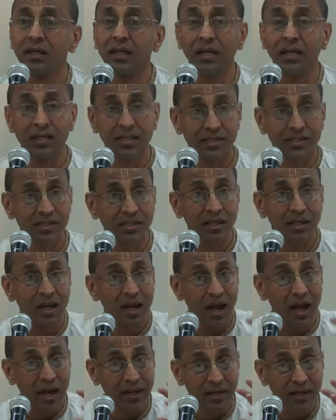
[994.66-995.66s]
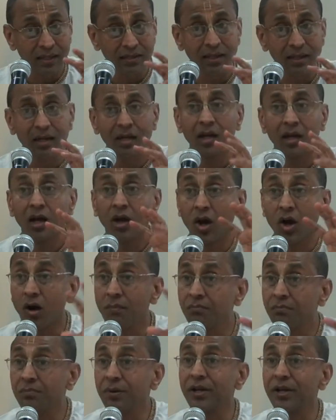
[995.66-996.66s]
is another
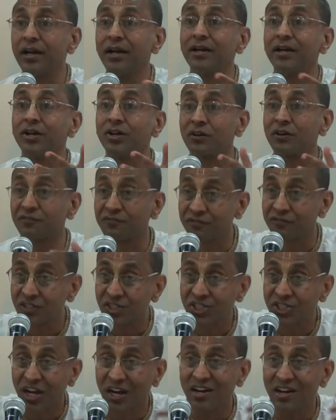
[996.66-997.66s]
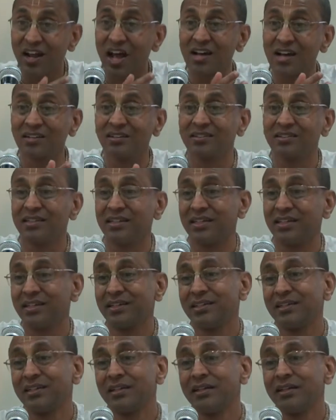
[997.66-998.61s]
component of Sharanagati.